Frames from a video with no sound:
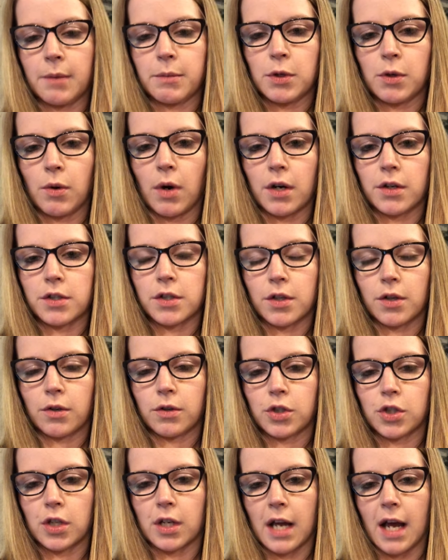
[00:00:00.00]
you
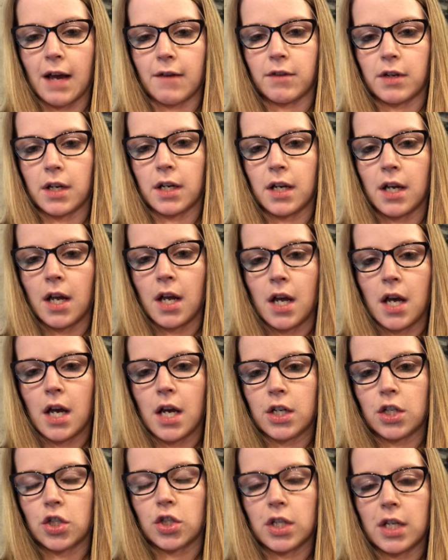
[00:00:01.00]
also should have a
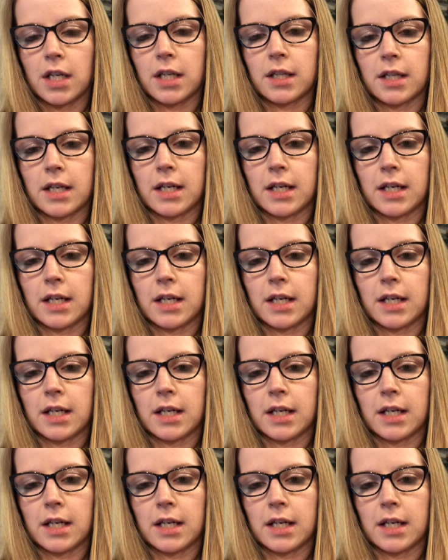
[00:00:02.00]
sheet